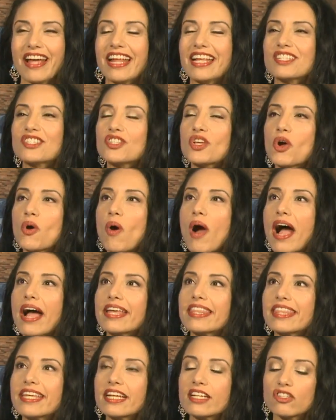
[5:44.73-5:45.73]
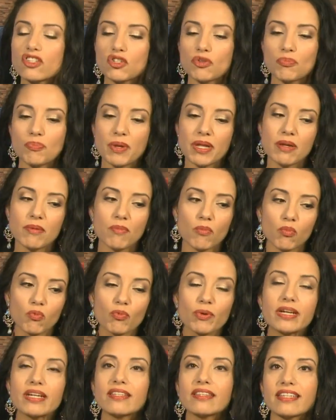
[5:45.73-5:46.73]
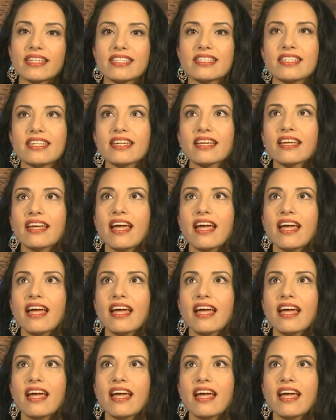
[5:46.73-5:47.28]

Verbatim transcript: And so I think to be realistic,